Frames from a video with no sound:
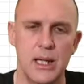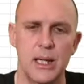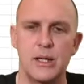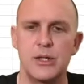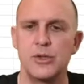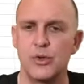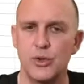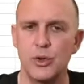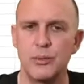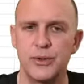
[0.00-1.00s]
using
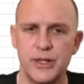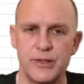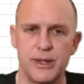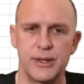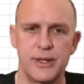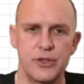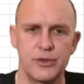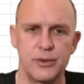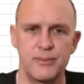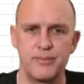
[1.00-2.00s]
normal data validation.
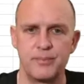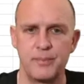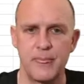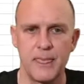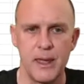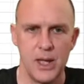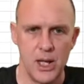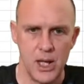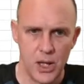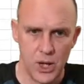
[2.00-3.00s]

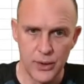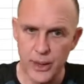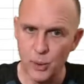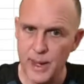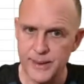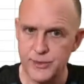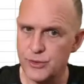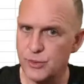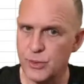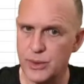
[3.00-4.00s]
Okay, why does
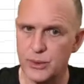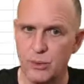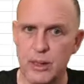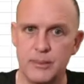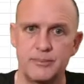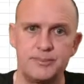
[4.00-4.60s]
this work? Well,